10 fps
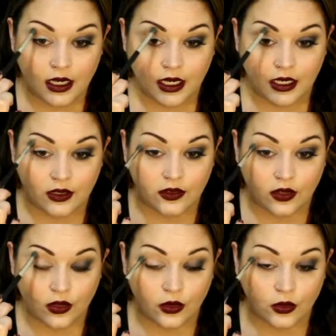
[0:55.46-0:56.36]

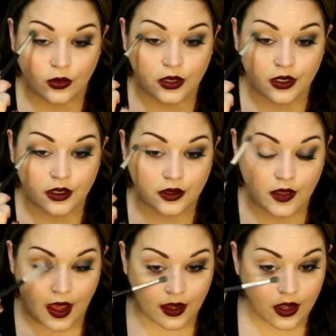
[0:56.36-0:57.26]
into
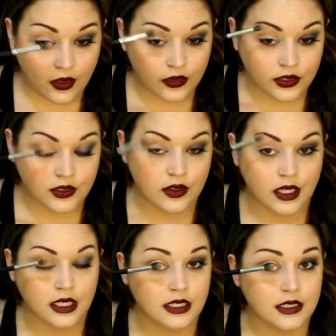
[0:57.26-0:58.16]
that color so
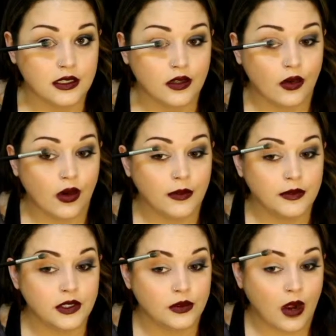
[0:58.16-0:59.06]
that it doesn't go up
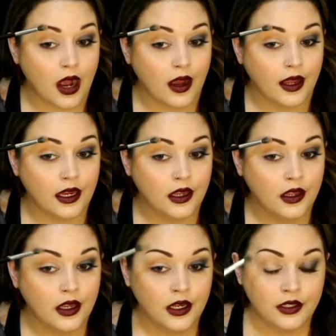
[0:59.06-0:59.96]
too high.
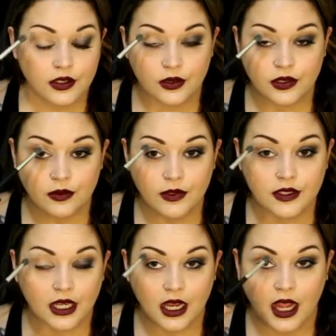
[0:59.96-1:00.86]
So it's almost
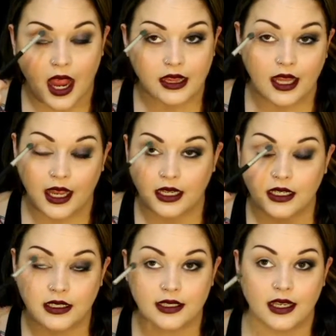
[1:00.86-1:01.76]
like a guideline.
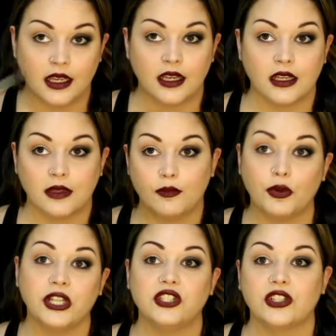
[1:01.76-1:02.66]
It's like a
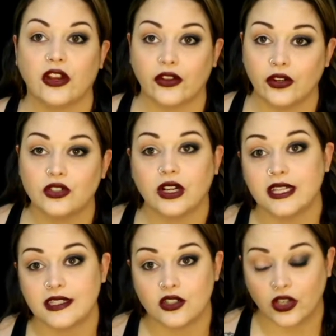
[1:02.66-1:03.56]
bridge color, a
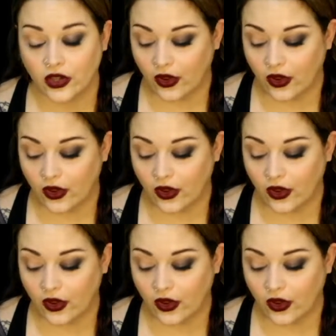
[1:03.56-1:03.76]
transition